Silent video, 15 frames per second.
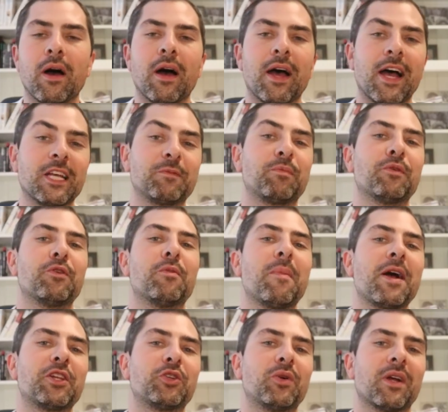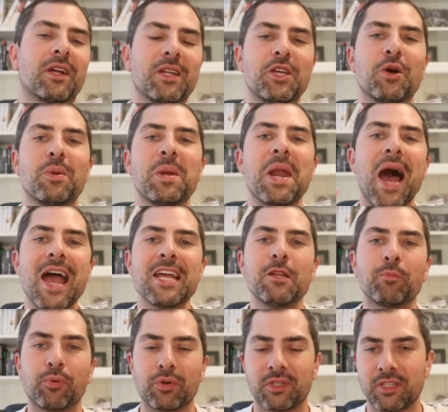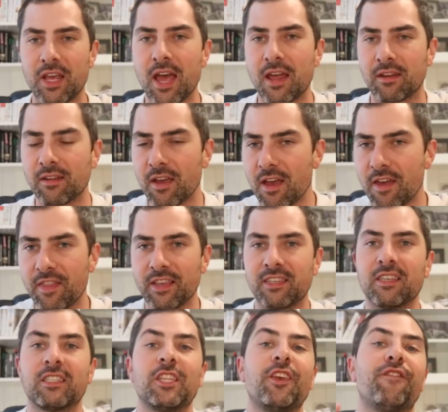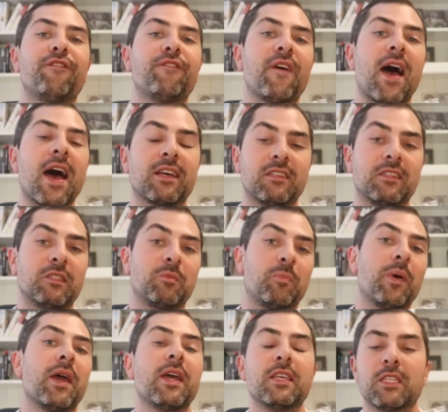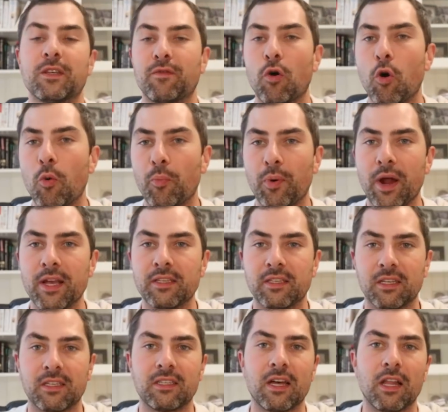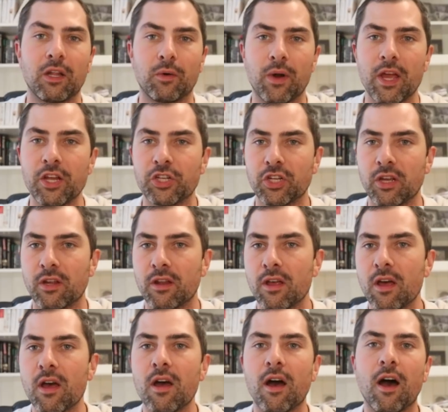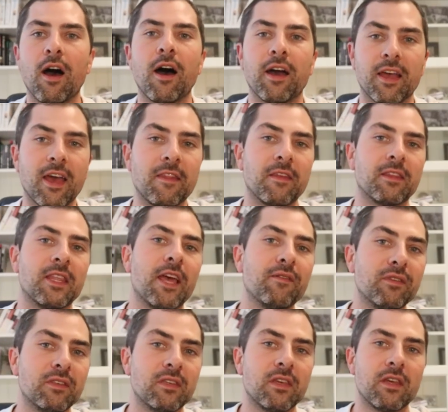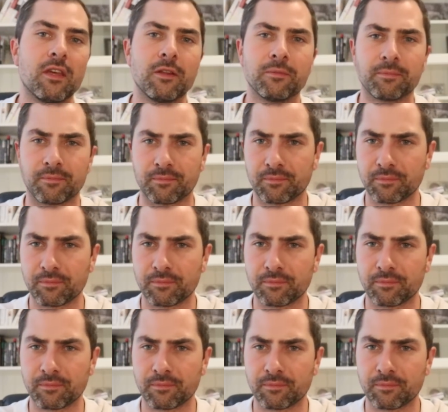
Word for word: uh, as per their metric, you know, 9%. This is the fastest pace of home price acceleration, uh, again, that they've seen